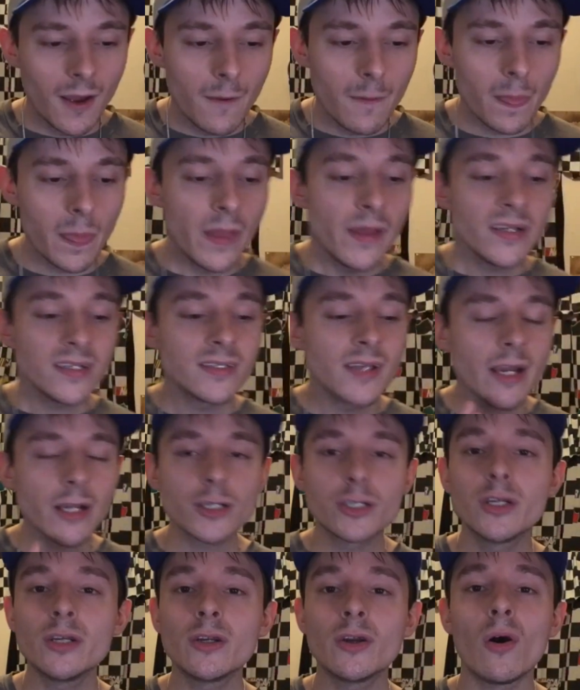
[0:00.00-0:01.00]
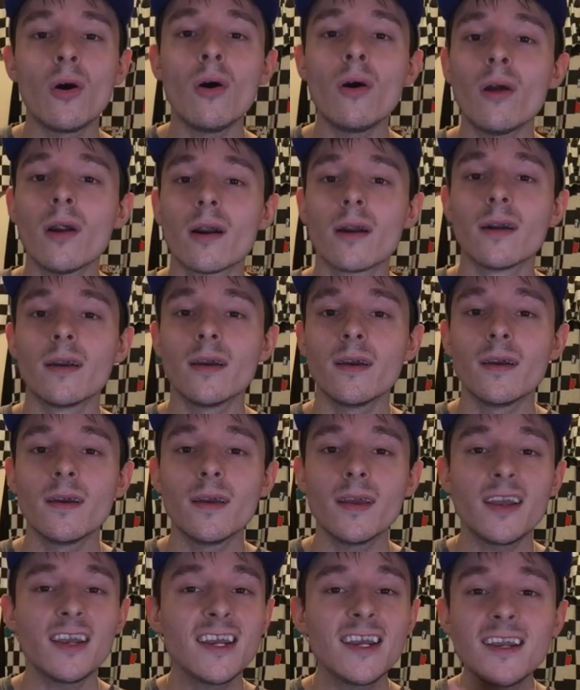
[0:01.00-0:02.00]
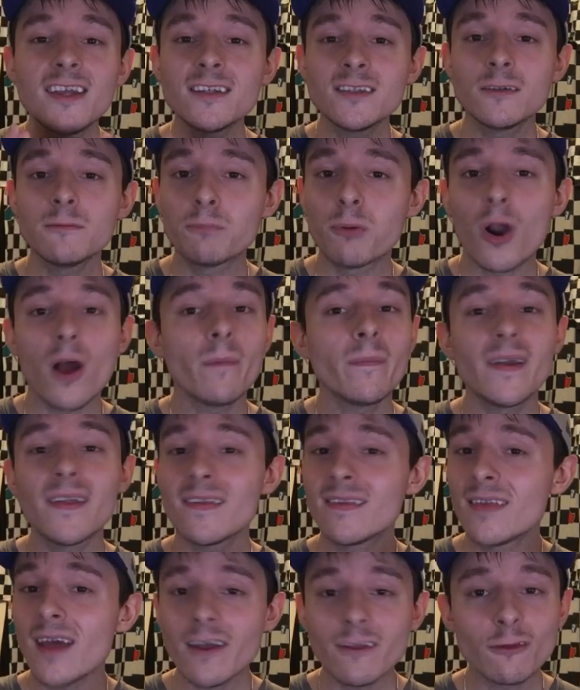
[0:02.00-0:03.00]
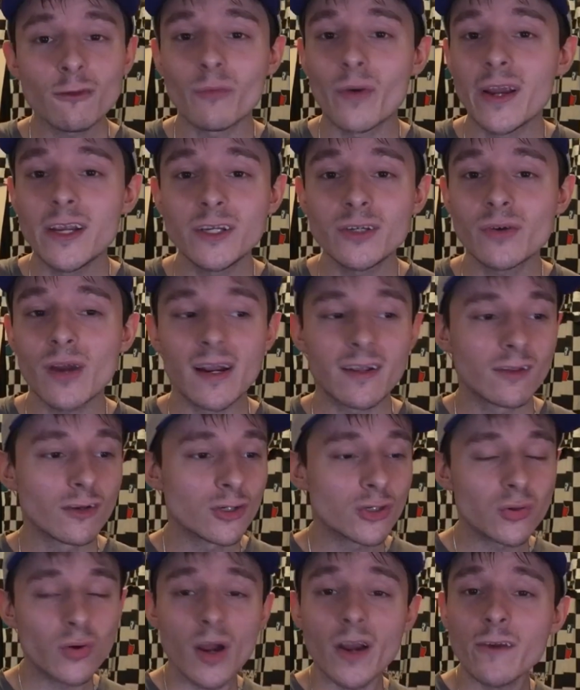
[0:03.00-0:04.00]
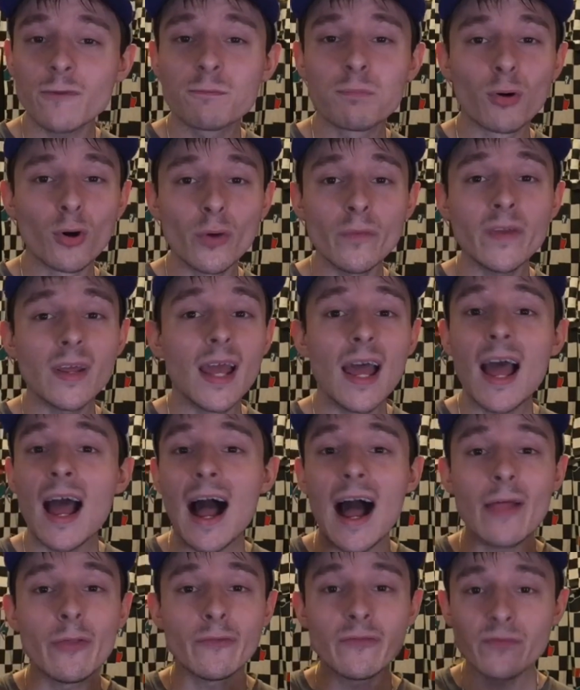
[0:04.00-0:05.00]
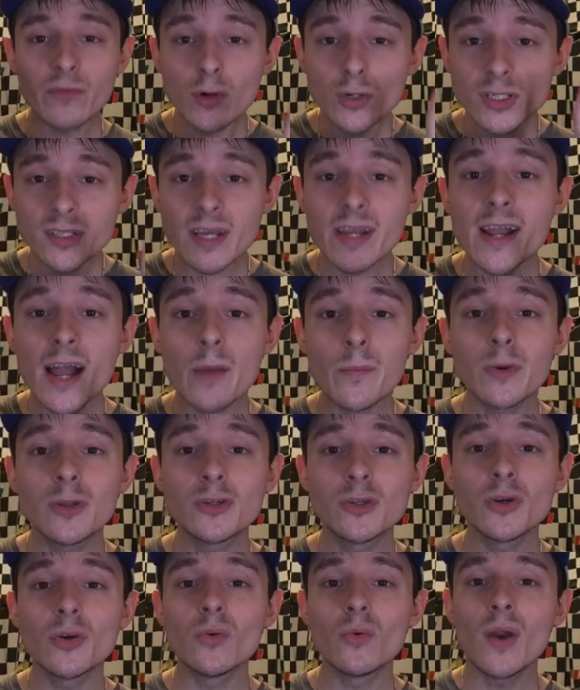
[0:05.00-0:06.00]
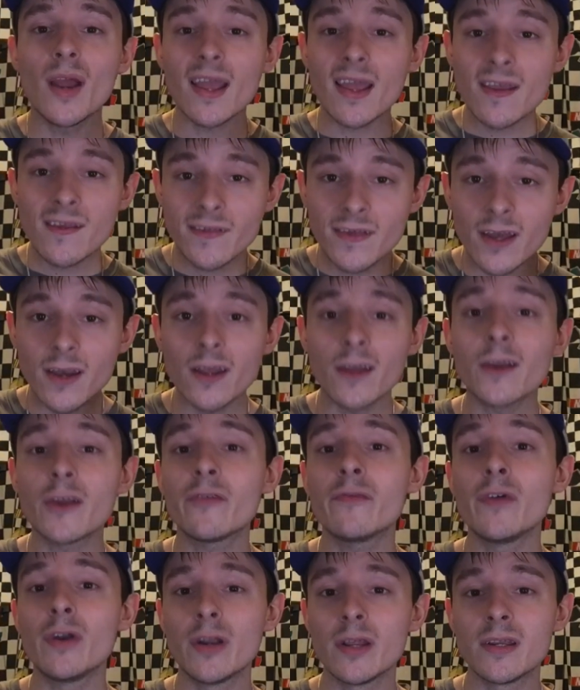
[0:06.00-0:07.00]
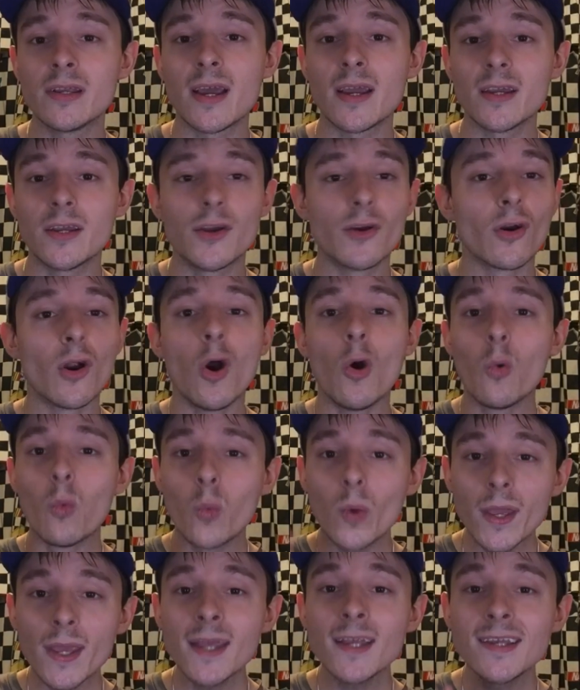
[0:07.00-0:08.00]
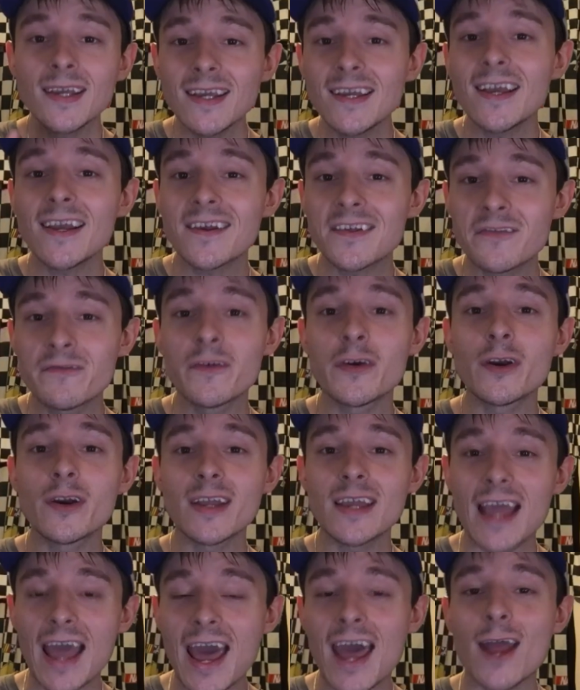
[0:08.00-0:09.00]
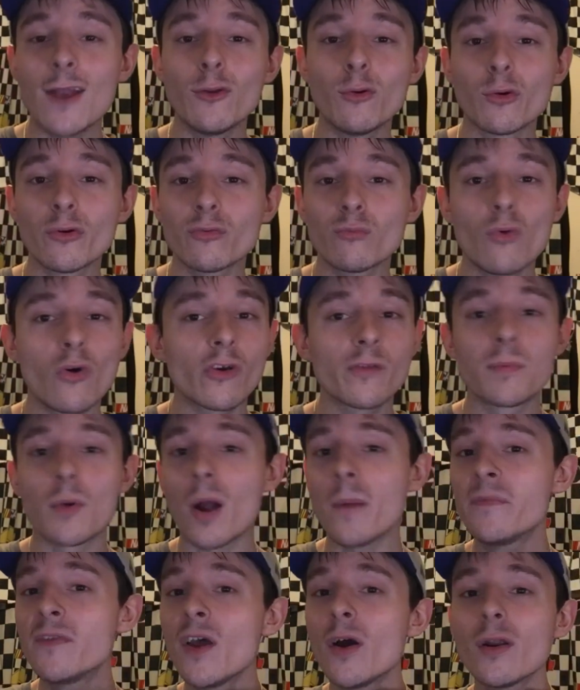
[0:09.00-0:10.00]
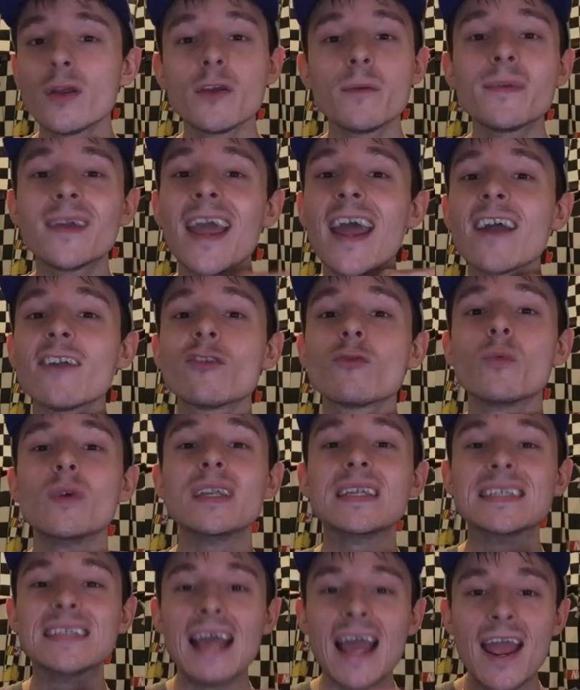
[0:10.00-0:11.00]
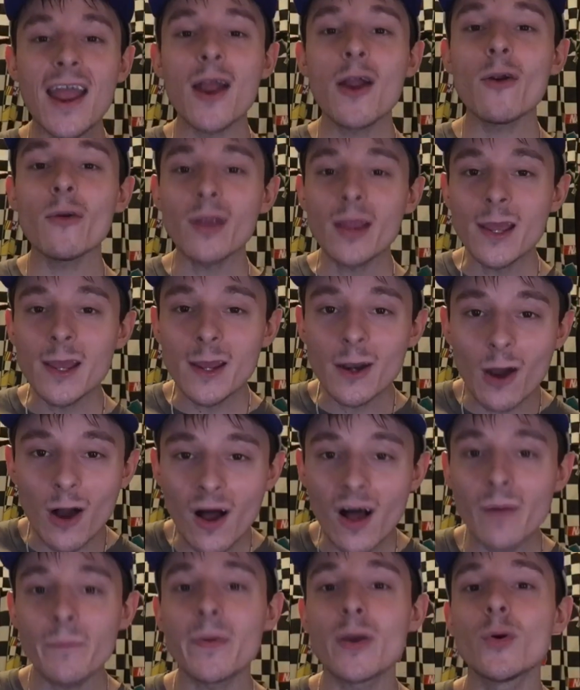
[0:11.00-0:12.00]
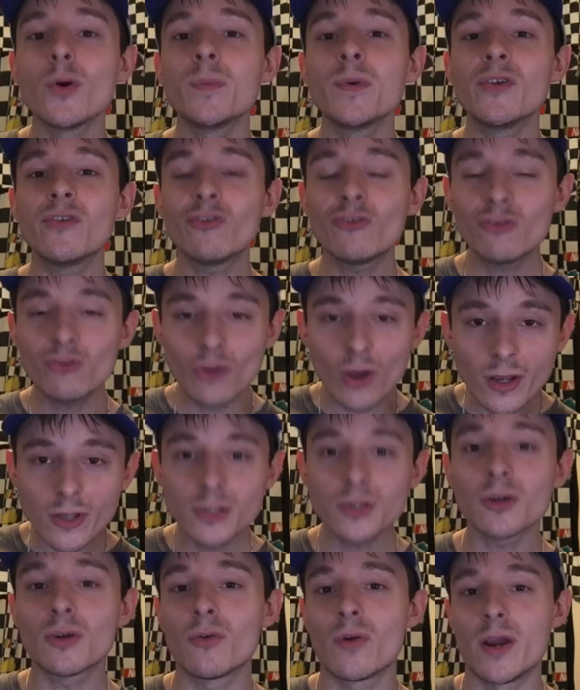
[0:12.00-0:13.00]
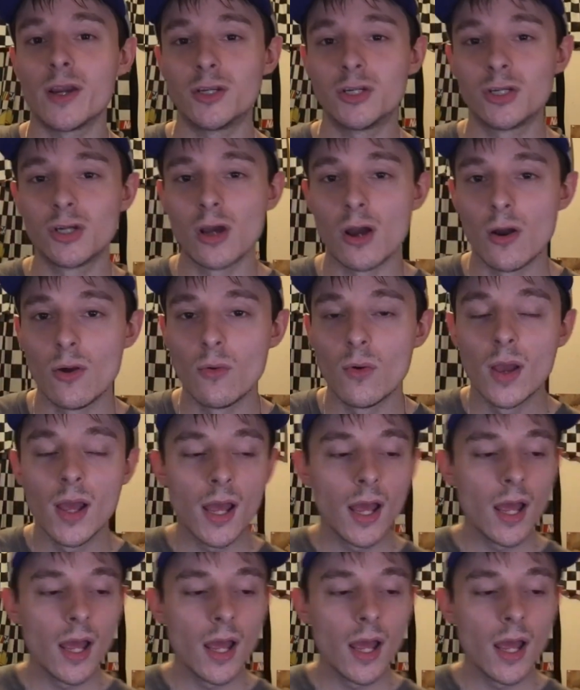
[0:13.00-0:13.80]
this next-gen car, it is the problem. It's not the racetrack. The trucks proved it. The first thing I would do is get an Xfinity day here. We need Xfinity at North Wilkesboro. I'm telling you, them cats would tear it up. It would be such a great show.